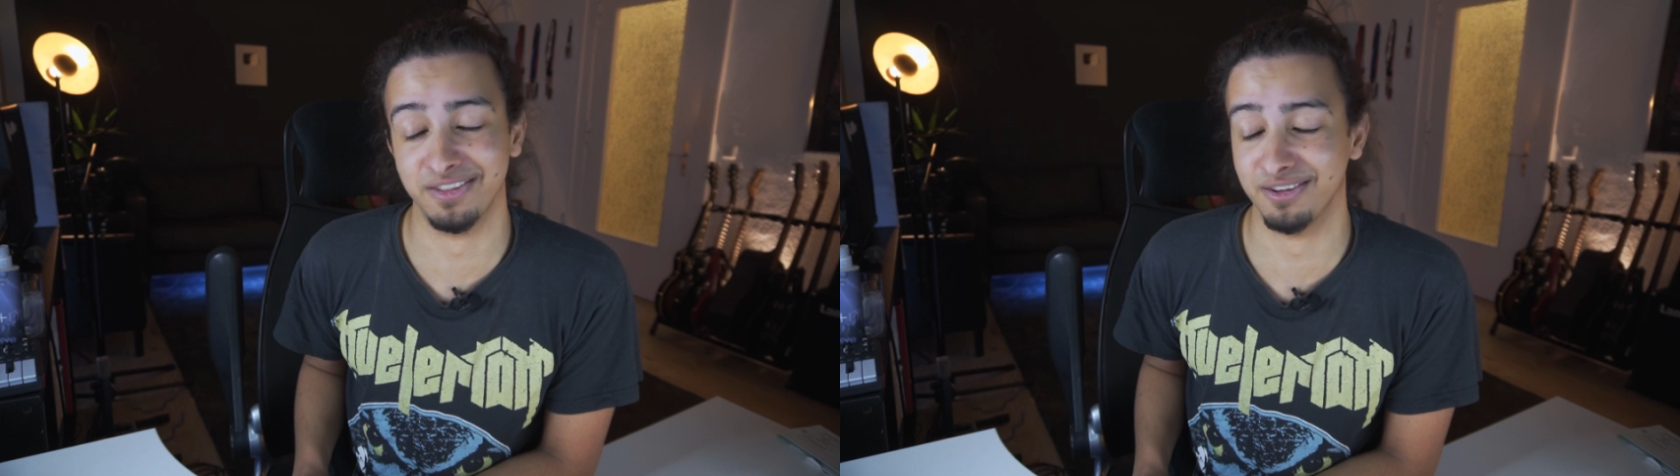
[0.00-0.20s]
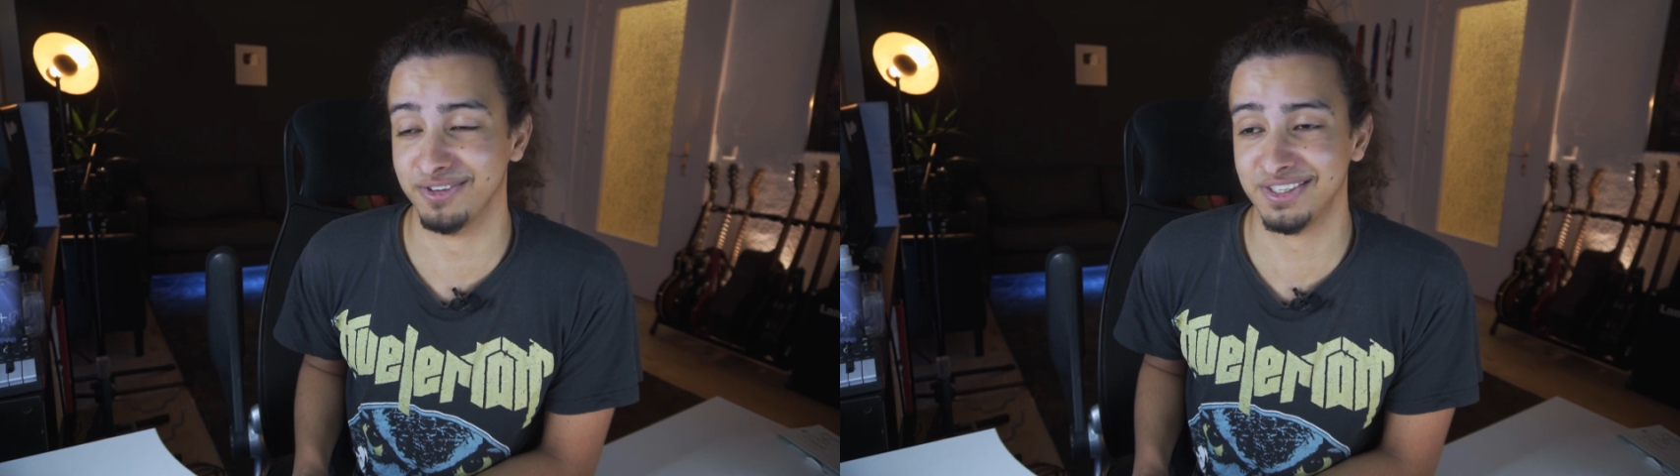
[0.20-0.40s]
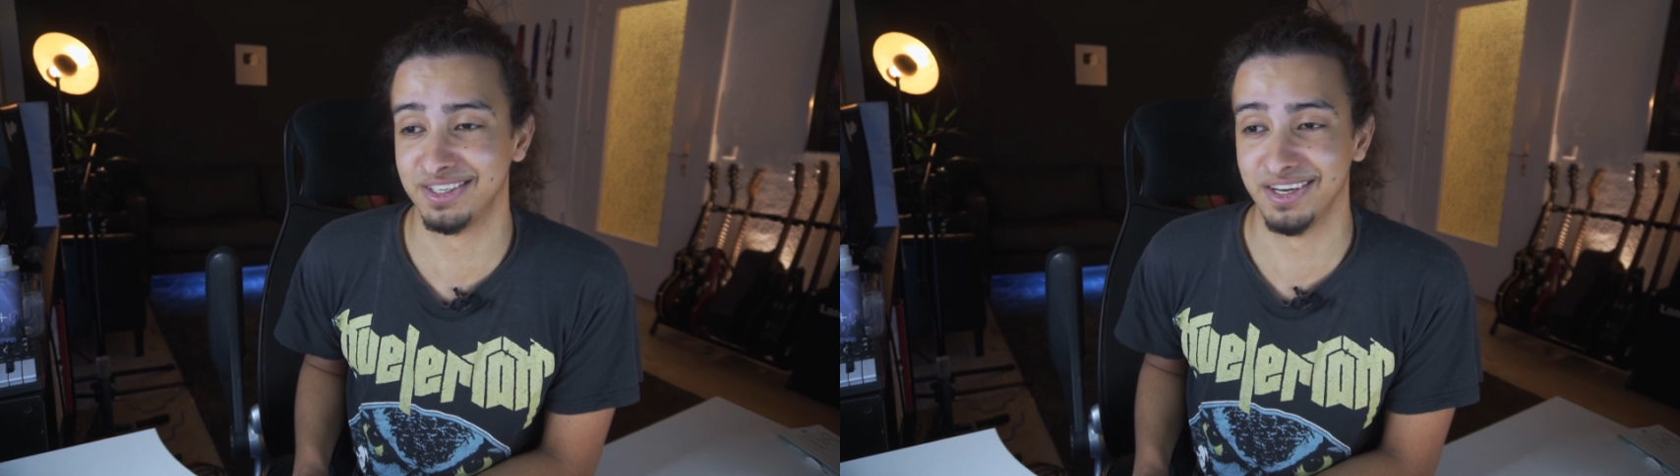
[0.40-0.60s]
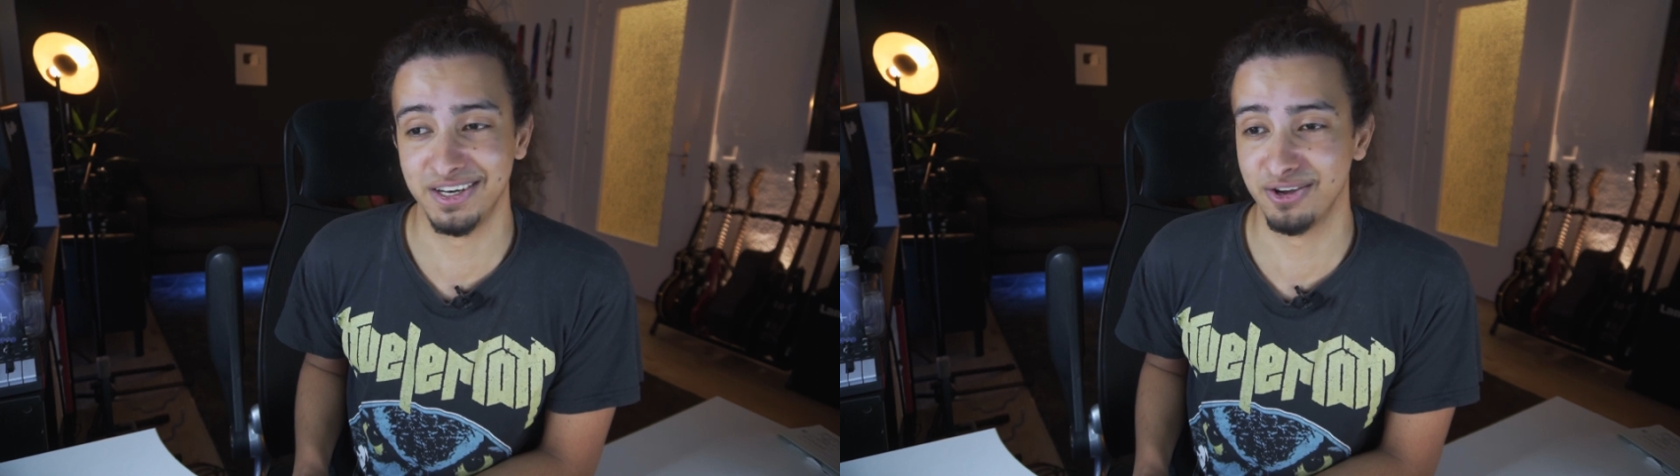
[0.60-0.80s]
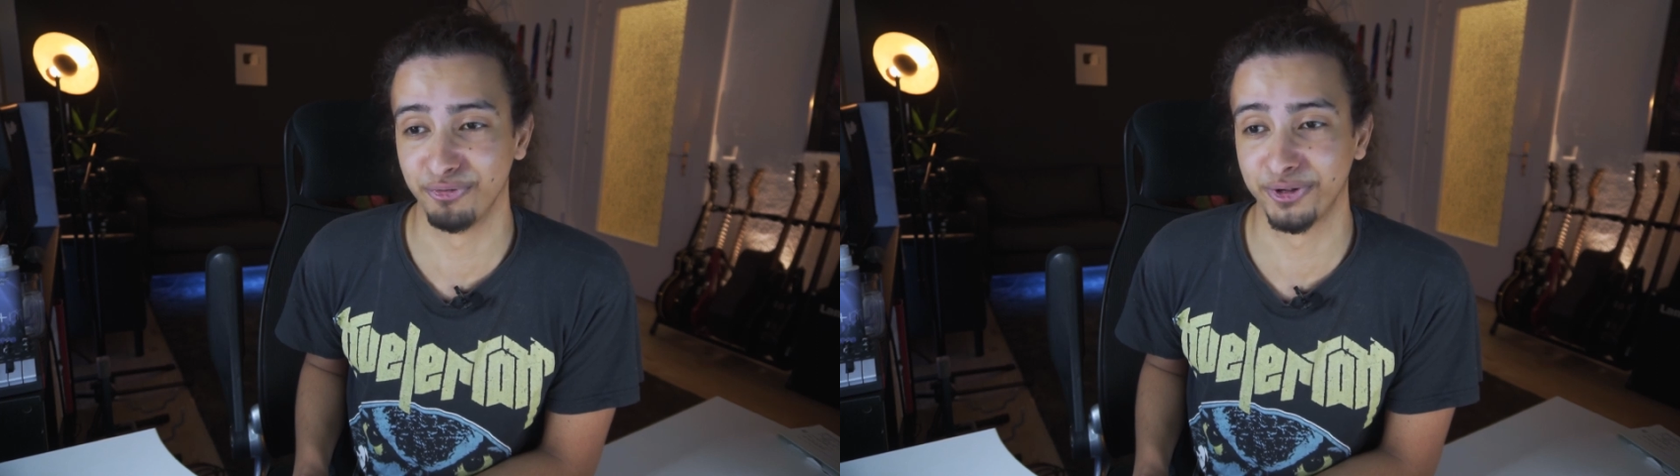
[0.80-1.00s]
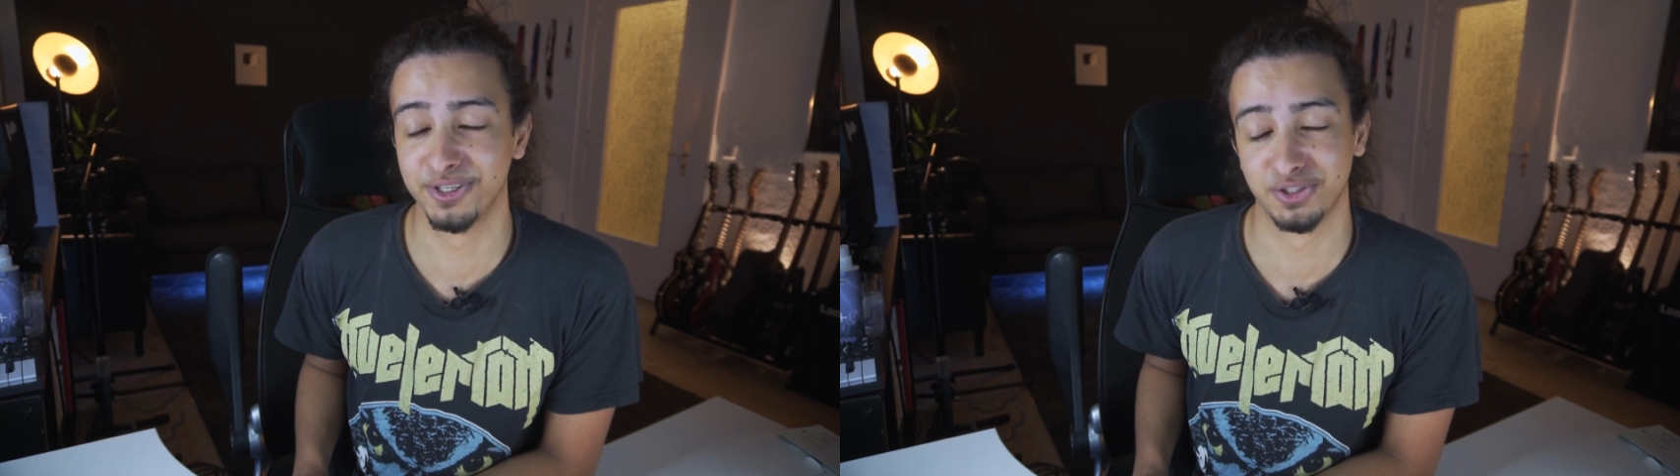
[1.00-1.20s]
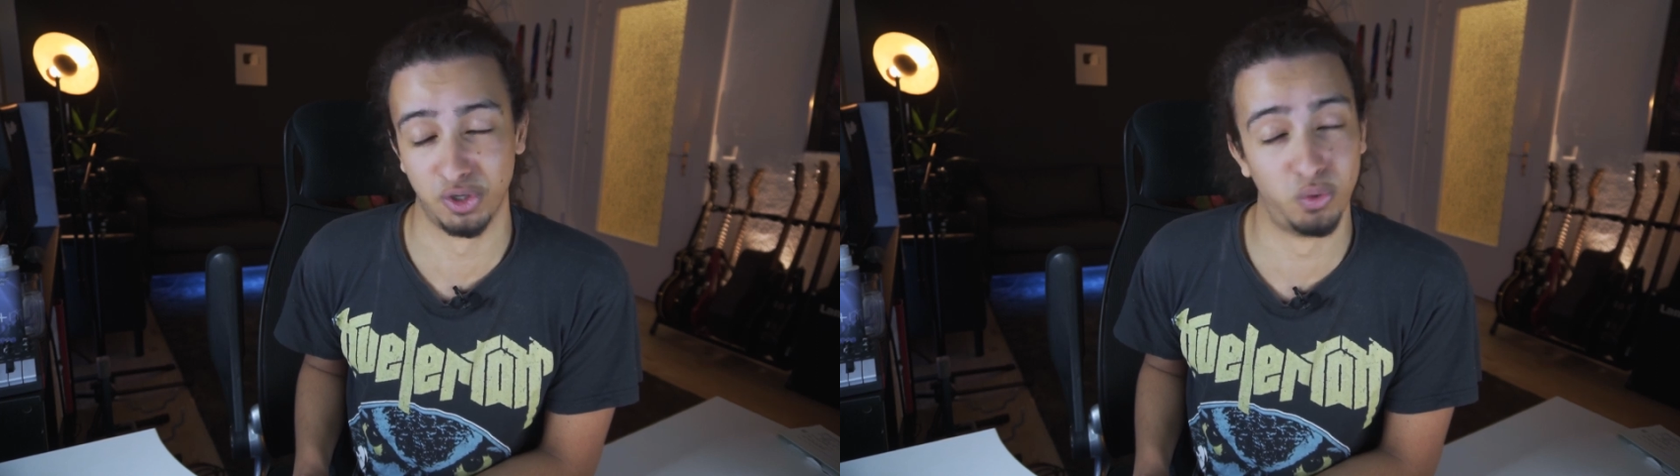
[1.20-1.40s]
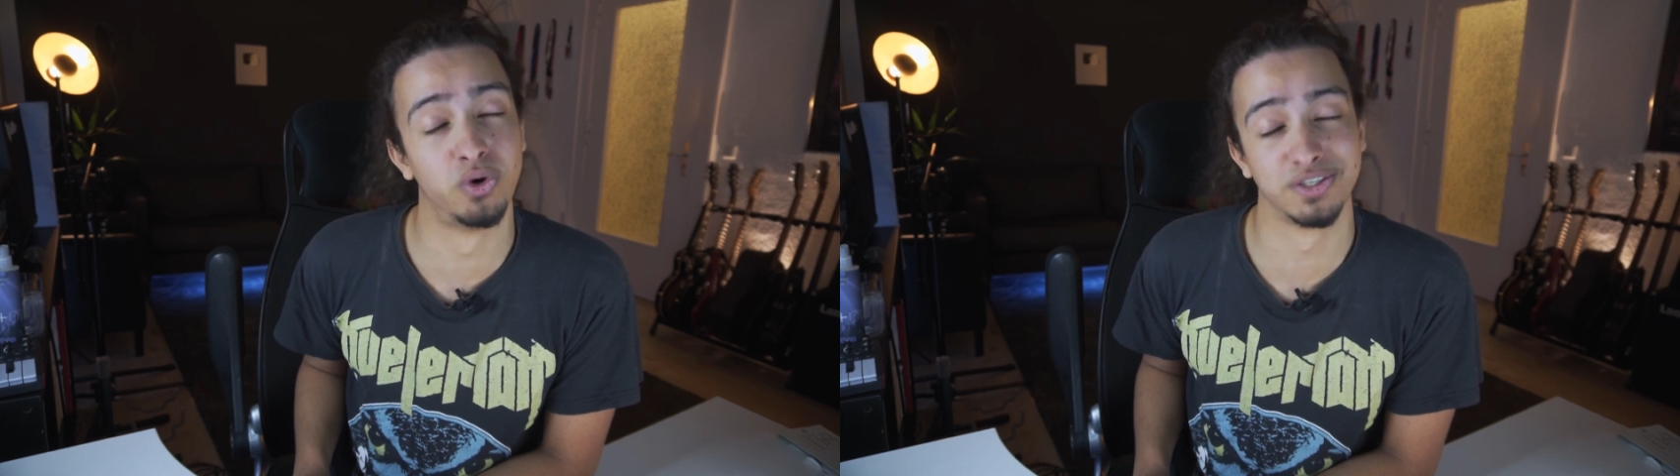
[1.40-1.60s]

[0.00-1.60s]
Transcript: in the vicinity of Clisson